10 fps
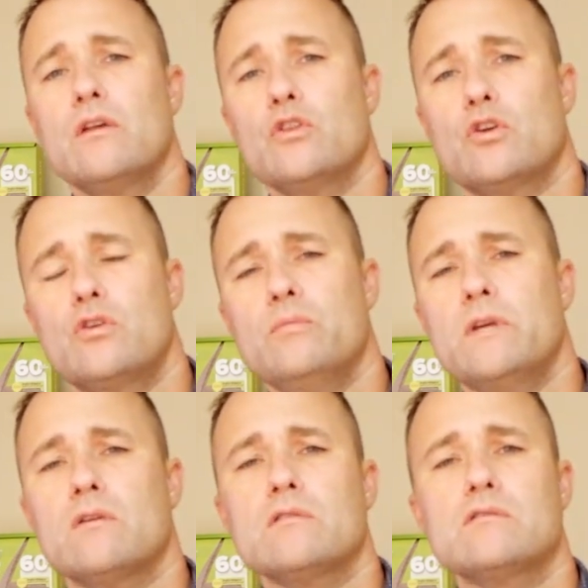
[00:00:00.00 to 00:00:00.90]
The Cube can
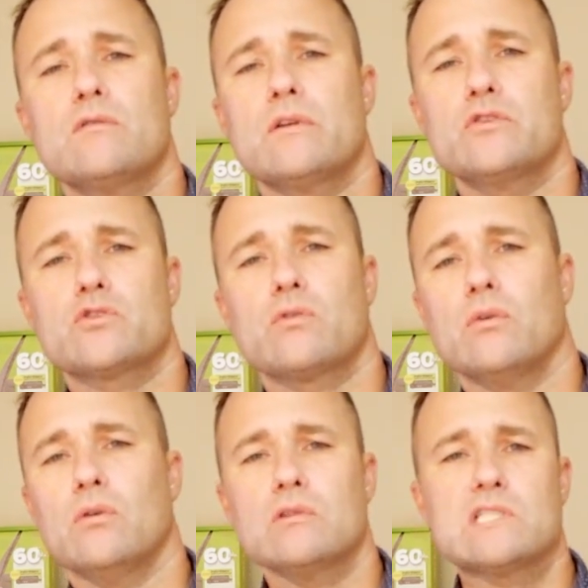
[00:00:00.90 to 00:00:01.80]
also
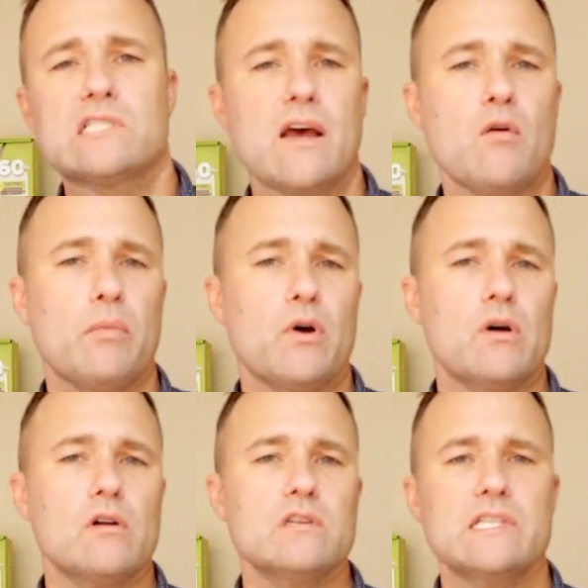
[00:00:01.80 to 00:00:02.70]
control sound
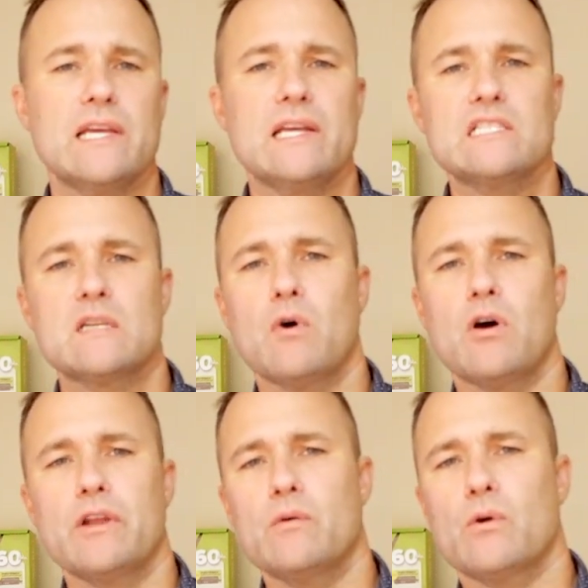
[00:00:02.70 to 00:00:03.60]
bars and some
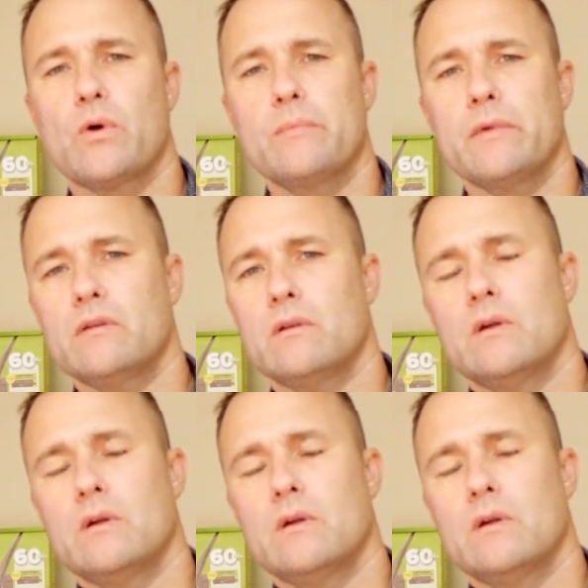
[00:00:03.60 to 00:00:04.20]
audio equipment.